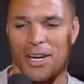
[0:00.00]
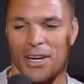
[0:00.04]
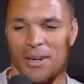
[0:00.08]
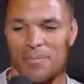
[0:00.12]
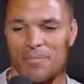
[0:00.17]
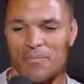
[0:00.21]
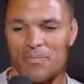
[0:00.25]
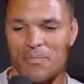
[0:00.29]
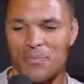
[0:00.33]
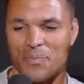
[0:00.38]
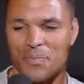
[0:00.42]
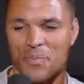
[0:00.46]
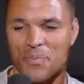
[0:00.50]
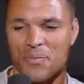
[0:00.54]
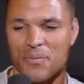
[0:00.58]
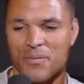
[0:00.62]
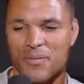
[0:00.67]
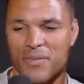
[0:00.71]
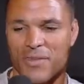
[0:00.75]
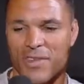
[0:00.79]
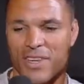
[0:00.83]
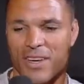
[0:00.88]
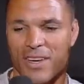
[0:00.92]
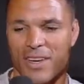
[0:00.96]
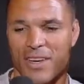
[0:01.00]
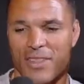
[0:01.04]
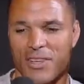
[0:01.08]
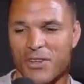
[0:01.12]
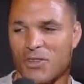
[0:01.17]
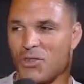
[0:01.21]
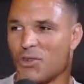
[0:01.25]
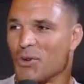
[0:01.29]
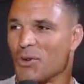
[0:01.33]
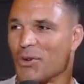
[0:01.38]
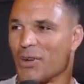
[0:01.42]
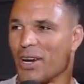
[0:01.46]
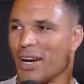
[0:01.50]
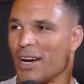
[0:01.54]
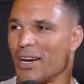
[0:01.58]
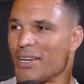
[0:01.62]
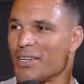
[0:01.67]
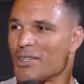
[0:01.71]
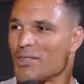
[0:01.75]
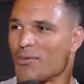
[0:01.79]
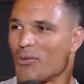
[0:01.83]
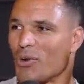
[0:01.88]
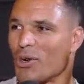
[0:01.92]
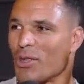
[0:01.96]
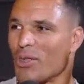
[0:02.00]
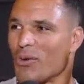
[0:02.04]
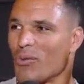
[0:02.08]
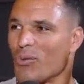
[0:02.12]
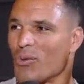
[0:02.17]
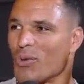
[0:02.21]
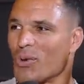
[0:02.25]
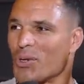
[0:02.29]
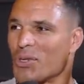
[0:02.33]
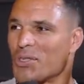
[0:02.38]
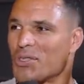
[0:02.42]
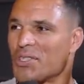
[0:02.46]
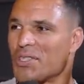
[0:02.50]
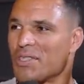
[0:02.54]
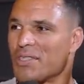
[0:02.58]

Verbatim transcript: um, I think junior high is one of the worst